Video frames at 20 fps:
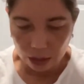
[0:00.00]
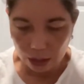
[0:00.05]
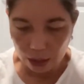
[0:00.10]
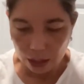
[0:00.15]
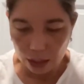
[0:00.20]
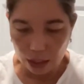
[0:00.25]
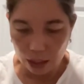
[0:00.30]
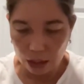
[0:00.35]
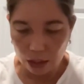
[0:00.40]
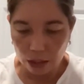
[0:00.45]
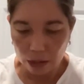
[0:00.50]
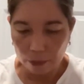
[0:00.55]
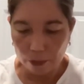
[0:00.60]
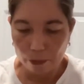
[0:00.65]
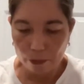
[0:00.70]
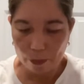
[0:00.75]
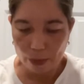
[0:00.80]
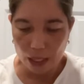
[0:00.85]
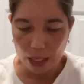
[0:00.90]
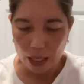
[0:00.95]
air
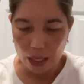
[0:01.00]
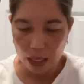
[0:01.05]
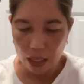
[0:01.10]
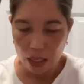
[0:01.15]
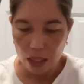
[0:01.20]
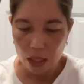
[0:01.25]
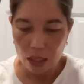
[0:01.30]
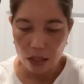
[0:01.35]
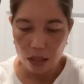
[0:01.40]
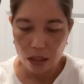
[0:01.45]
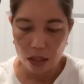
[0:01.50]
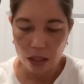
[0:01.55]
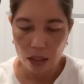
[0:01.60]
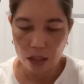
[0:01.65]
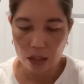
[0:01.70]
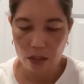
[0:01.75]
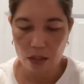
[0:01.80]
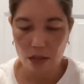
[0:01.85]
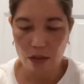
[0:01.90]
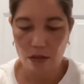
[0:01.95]
bed.
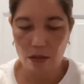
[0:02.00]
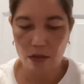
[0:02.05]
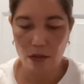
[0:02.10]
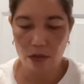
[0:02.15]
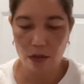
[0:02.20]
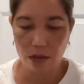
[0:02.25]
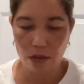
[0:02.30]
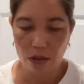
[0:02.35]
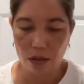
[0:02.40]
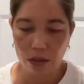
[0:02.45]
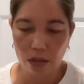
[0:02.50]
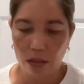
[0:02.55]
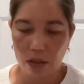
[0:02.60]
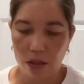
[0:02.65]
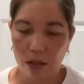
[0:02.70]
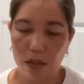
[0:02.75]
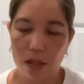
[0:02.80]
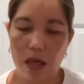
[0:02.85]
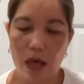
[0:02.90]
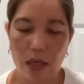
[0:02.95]

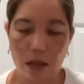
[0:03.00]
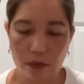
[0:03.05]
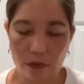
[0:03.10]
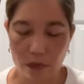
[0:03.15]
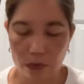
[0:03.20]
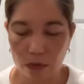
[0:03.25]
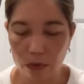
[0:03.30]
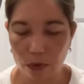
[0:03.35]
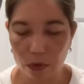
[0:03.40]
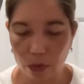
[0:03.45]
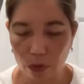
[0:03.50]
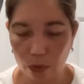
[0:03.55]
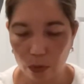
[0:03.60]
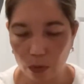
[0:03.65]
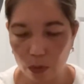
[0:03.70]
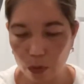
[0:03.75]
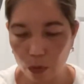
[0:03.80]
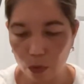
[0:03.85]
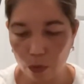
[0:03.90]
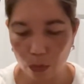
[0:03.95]
Yeah,
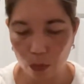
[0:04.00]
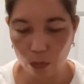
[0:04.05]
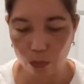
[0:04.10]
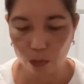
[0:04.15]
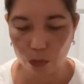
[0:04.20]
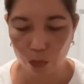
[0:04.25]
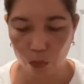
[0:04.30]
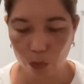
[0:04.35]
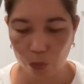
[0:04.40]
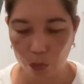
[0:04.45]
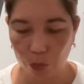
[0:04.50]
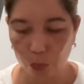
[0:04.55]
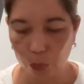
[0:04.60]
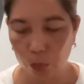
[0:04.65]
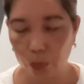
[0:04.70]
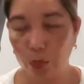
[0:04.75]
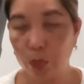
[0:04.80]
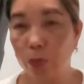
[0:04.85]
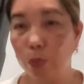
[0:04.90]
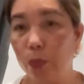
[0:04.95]
so
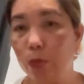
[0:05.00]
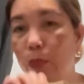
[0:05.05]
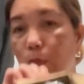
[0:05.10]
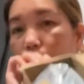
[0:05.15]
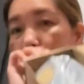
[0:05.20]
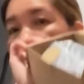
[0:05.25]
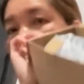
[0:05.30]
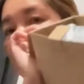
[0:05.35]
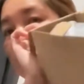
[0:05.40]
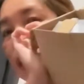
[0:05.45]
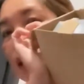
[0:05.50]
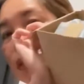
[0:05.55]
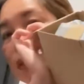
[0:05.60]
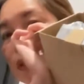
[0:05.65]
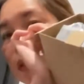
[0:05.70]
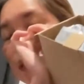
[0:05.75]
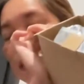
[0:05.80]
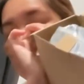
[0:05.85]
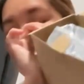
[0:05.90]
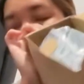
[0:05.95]

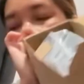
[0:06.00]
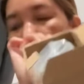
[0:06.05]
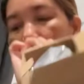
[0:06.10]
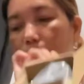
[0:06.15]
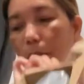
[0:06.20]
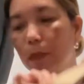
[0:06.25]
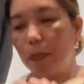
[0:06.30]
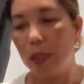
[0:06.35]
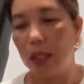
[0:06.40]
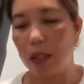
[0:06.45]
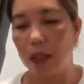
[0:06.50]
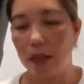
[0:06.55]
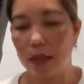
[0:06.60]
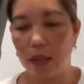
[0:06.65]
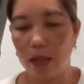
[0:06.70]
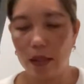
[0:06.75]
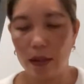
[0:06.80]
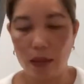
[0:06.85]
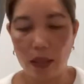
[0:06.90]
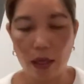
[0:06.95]
it's an air bed
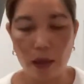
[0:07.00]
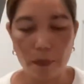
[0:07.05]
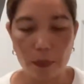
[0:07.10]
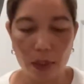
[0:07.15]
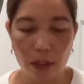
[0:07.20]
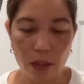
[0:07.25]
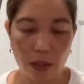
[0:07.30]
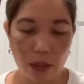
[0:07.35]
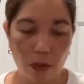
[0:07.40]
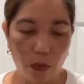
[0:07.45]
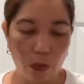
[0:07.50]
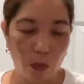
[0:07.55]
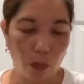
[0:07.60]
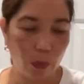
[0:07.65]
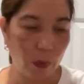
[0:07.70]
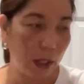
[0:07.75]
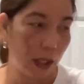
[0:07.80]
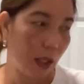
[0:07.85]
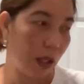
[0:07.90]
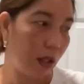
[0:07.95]
that I'm gonna
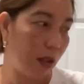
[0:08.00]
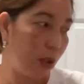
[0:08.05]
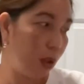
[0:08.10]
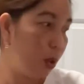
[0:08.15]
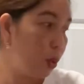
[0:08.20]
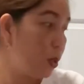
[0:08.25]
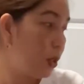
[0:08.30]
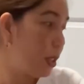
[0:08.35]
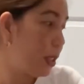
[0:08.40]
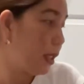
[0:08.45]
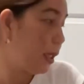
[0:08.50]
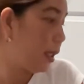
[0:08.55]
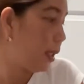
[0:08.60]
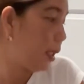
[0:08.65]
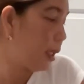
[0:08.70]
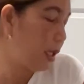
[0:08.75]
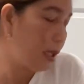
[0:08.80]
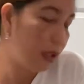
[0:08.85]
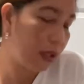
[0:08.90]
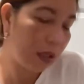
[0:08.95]
wear, use
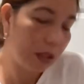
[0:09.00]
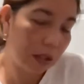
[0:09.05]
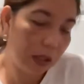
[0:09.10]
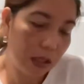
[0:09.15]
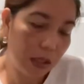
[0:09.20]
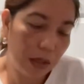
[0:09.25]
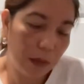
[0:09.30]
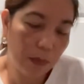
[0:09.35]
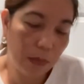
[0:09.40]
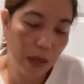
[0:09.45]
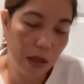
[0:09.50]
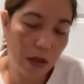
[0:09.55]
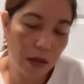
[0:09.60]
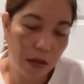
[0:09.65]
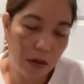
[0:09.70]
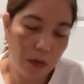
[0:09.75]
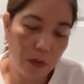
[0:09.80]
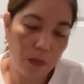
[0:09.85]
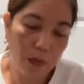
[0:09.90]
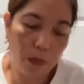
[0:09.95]
here in
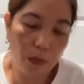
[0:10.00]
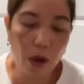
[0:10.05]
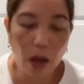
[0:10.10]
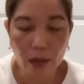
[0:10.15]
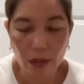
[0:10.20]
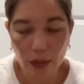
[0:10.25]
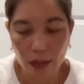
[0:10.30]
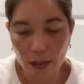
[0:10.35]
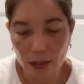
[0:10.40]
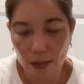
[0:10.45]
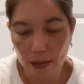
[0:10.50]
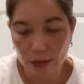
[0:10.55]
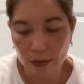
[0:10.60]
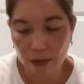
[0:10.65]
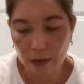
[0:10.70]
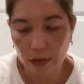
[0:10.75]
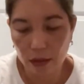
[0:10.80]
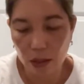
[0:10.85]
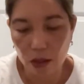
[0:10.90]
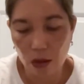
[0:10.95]
my walk-in
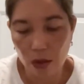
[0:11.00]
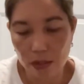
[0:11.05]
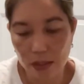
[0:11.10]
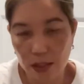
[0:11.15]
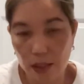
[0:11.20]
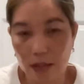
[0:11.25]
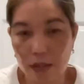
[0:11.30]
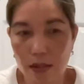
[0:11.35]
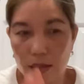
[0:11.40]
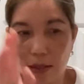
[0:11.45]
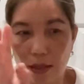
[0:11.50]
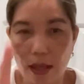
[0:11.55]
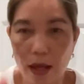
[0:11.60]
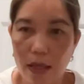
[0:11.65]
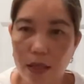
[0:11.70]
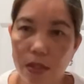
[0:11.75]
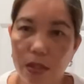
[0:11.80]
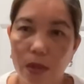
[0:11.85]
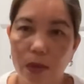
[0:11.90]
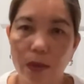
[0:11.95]
closet
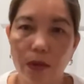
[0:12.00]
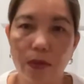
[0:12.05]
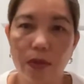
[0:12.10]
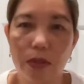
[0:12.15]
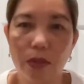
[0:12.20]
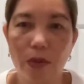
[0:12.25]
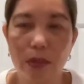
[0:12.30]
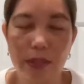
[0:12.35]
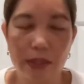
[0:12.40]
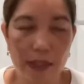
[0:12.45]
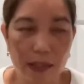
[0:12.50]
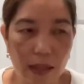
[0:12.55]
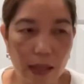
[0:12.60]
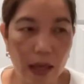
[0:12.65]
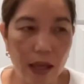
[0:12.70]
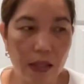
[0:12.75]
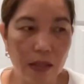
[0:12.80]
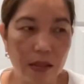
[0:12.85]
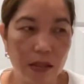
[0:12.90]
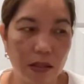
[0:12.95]
slash studio
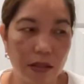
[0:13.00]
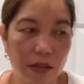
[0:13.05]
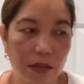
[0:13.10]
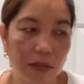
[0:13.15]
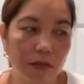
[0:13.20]
slash